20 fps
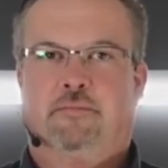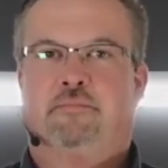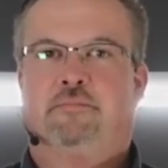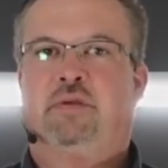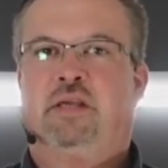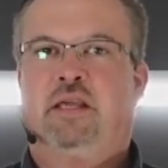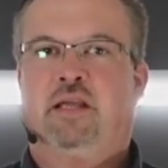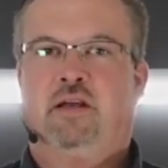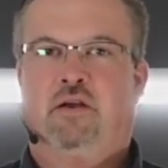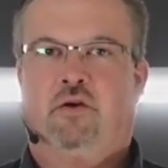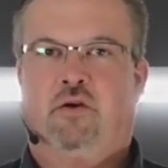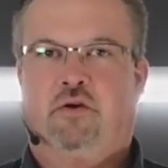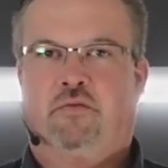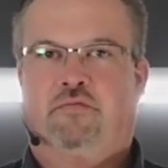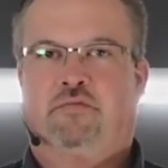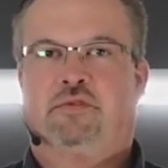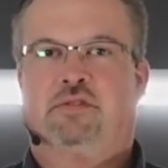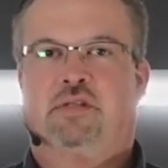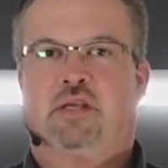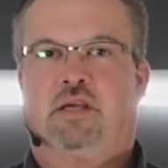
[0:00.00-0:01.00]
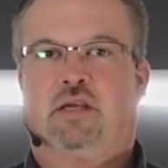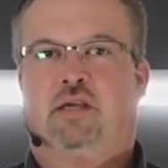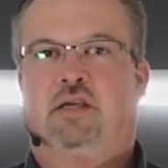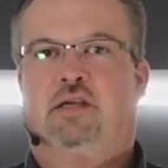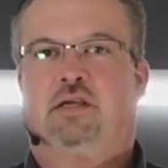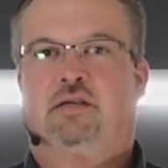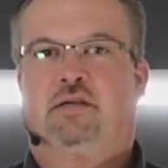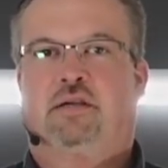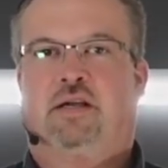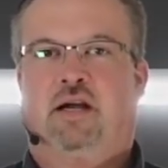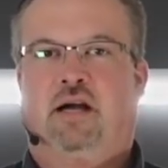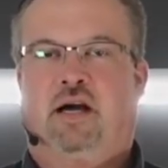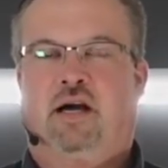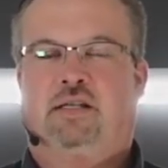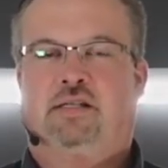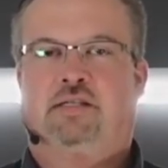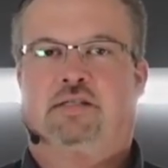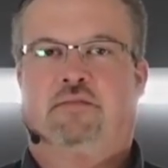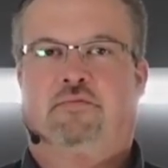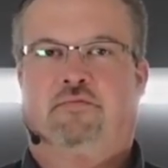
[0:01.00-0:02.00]
peel off the
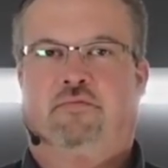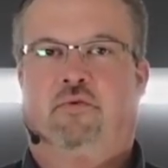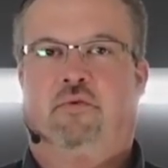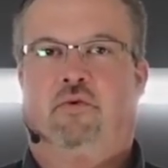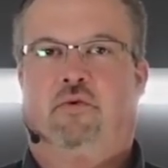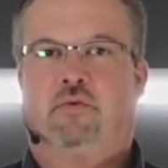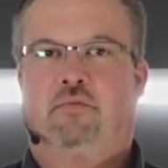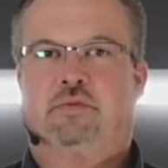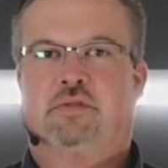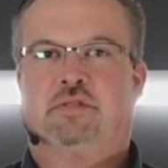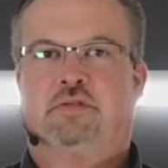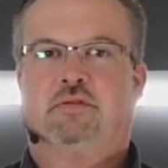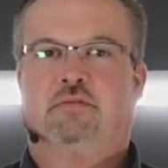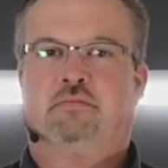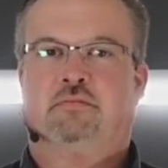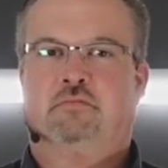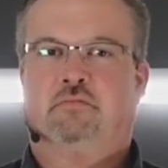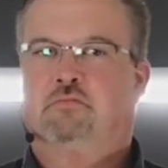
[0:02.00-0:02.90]
cast forms